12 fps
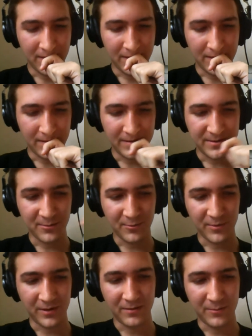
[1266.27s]
So
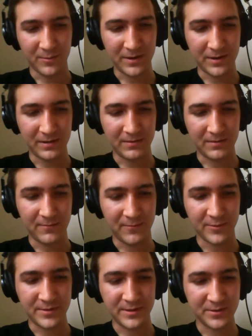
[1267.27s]
what it
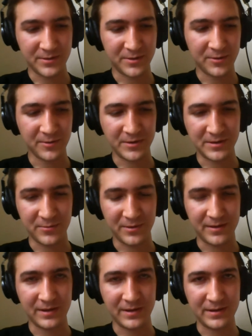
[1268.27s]
forces you to do is to
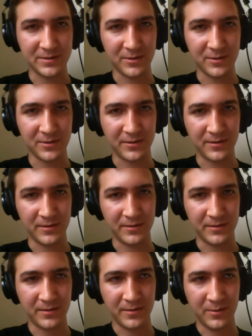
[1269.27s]
run the installer
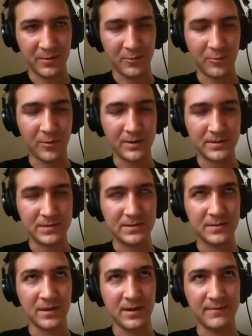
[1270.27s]

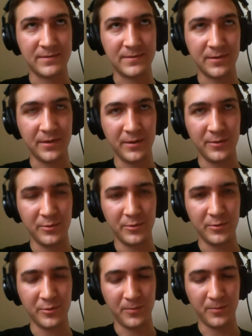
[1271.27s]
once after
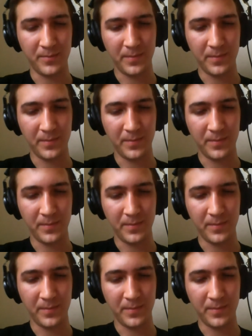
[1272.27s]
you